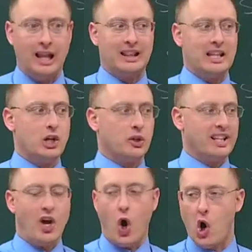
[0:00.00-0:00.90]

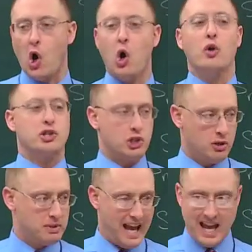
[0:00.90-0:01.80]
literally all the
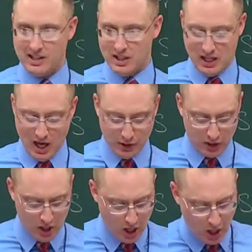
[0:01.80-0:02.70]
terms added together.